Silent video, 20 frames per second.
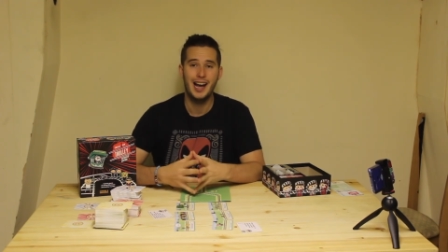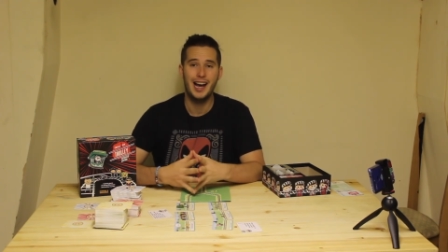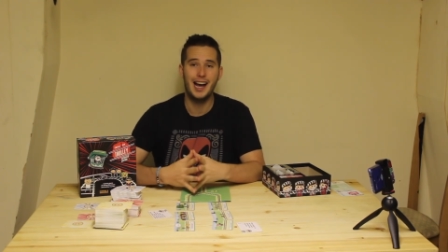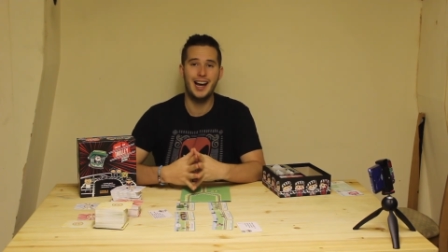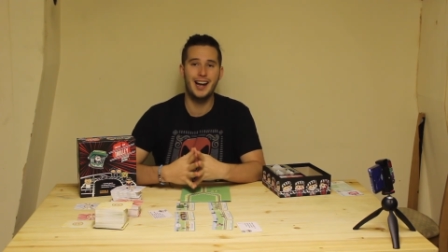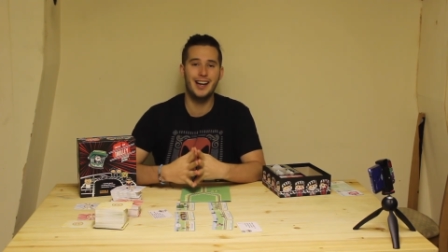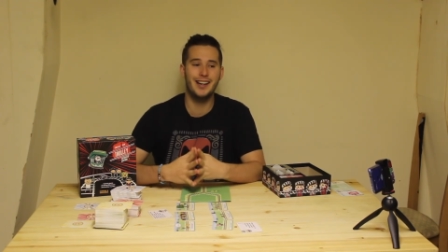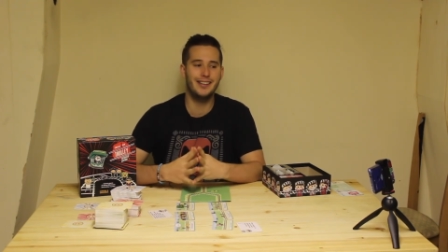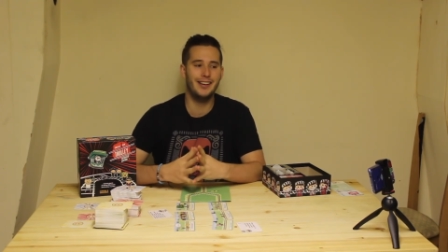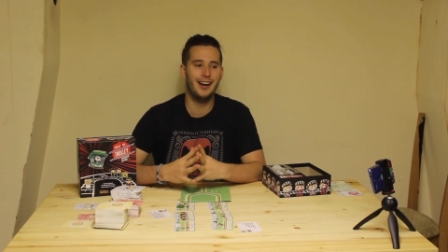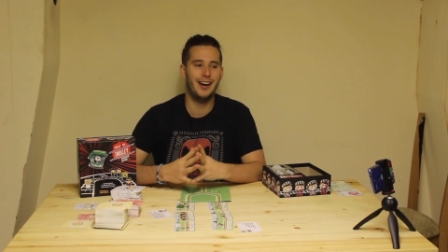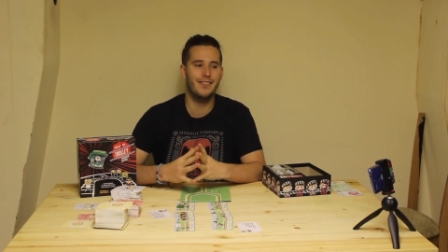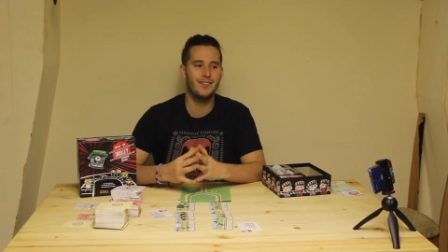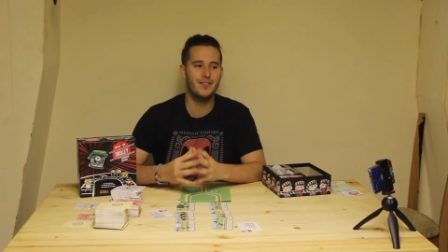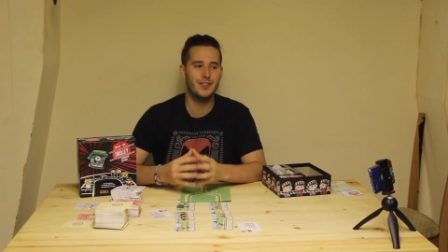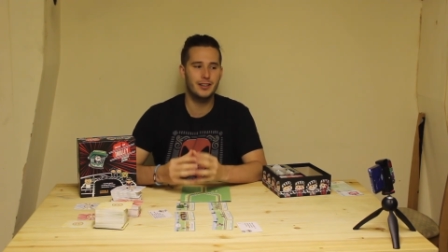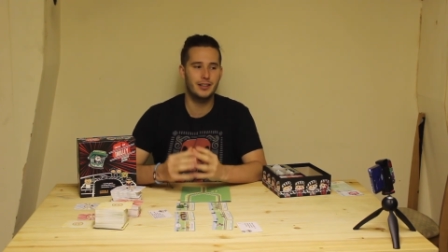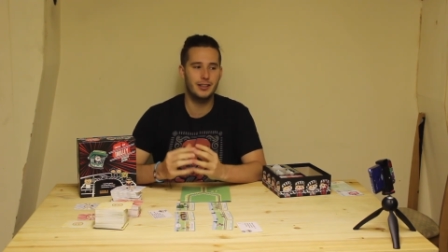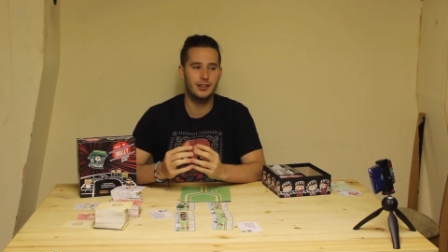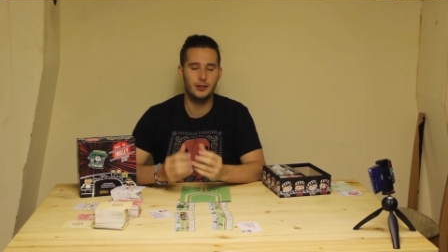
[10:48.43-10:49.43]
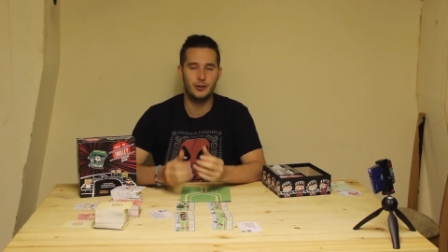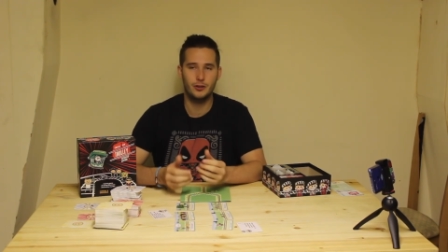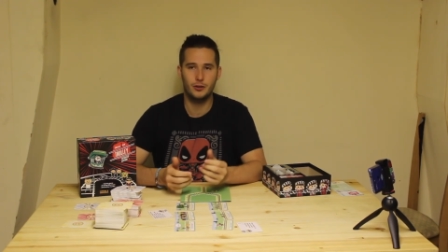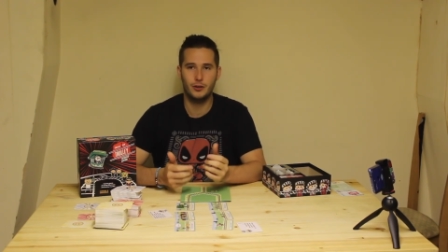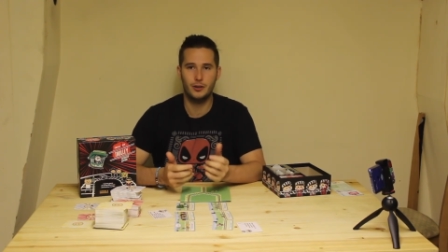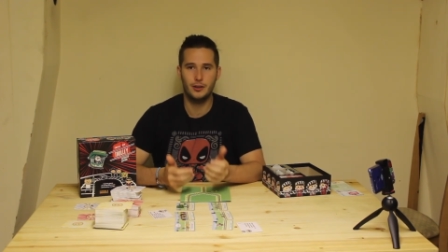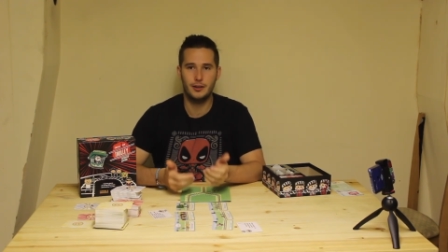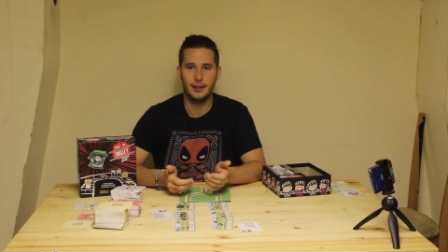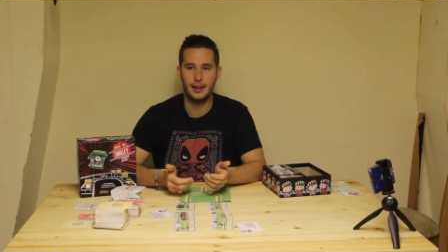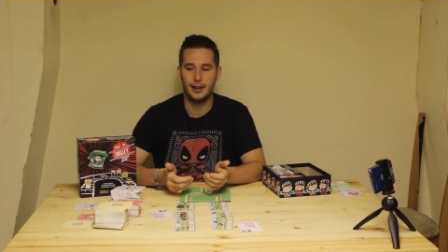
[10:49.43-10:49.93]
and I really
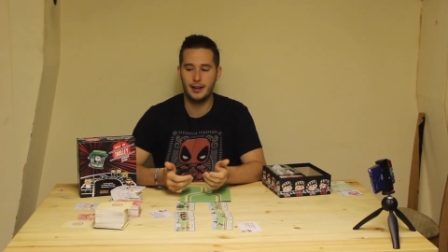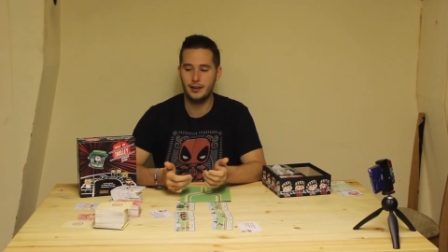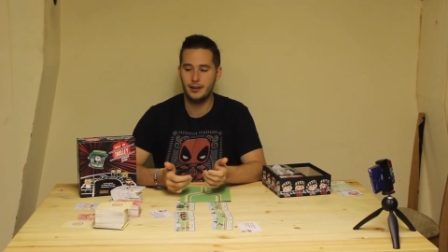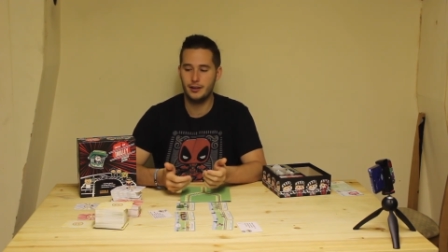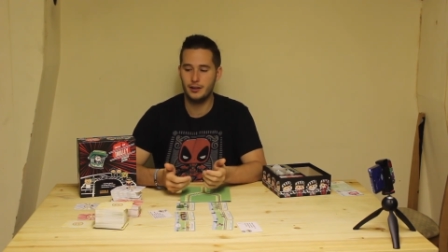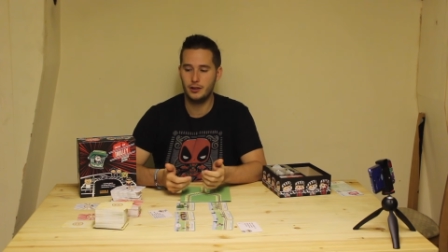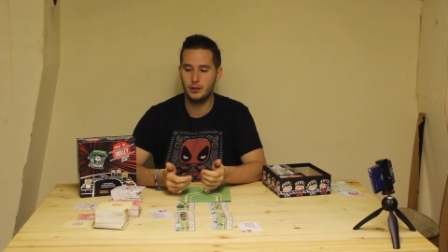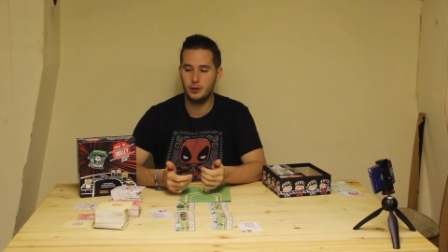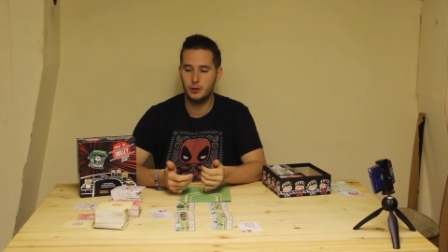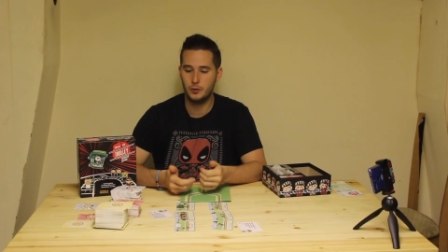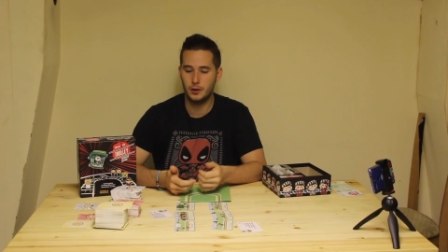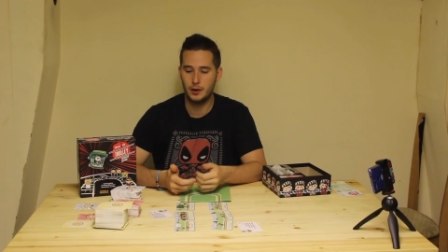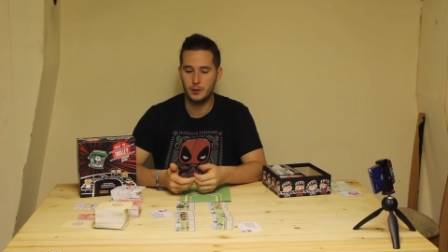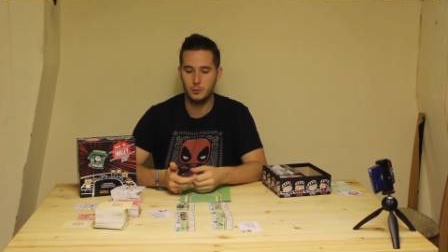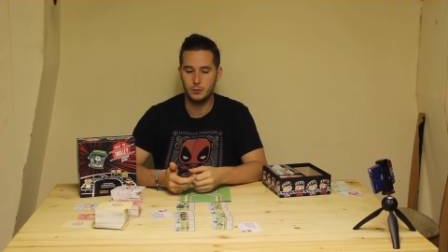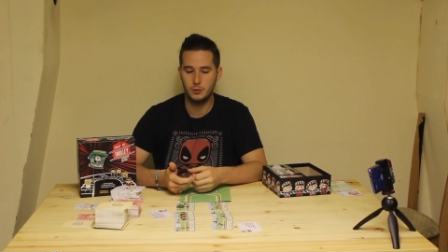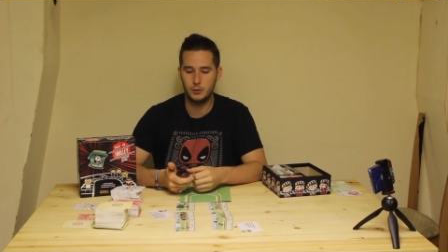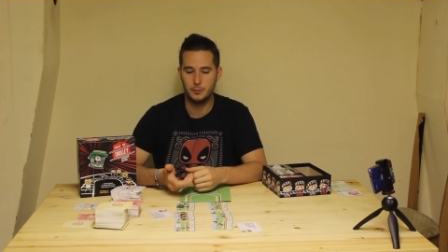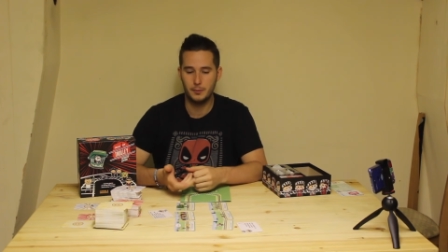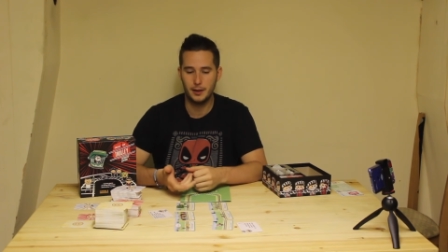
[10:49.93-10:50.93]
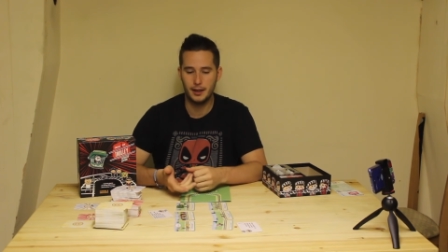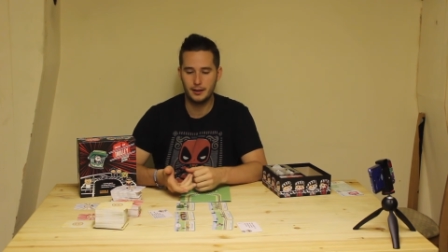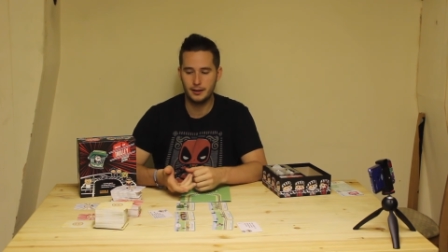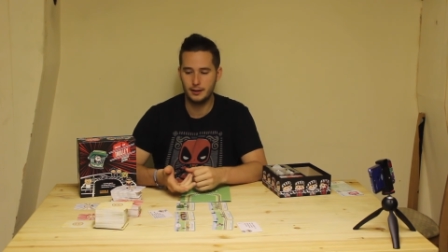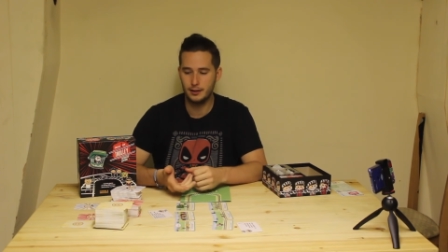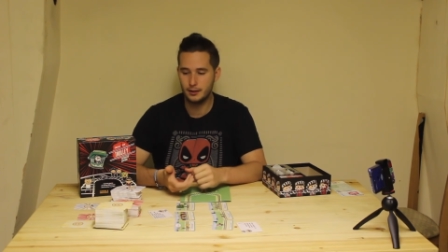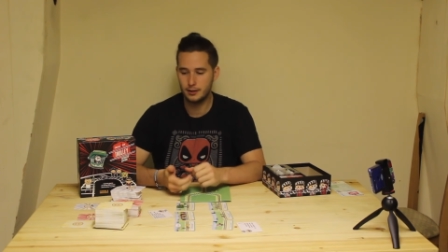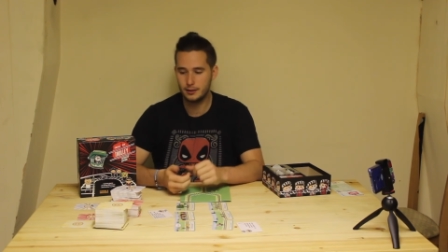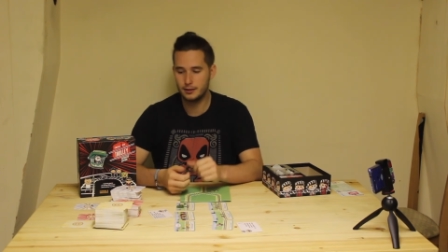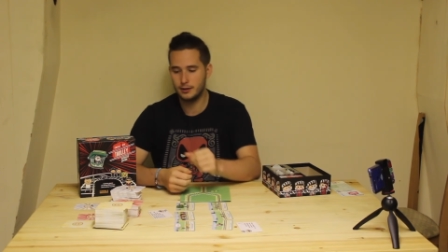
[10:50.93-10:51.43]
enjoy that you're able to make
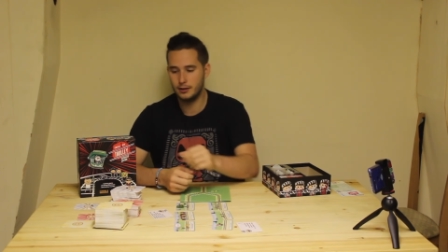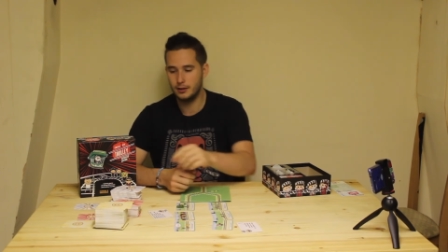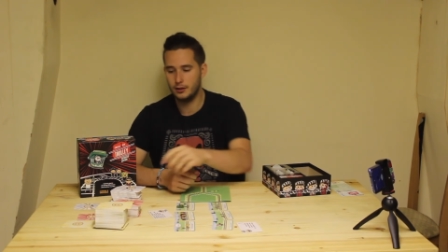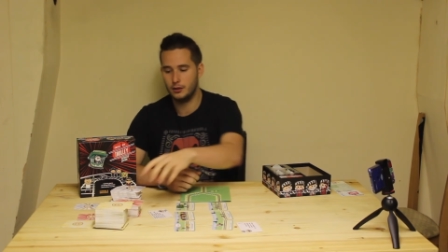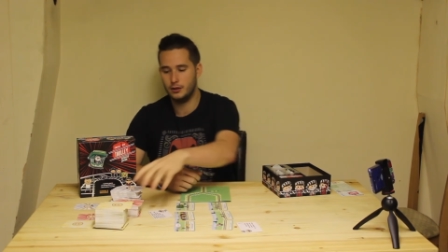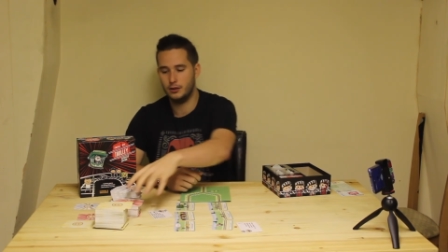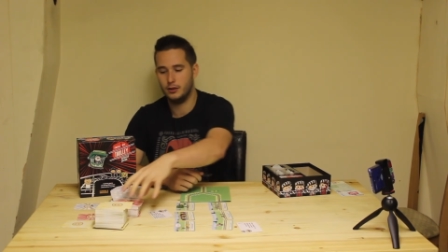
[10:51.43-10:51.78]
this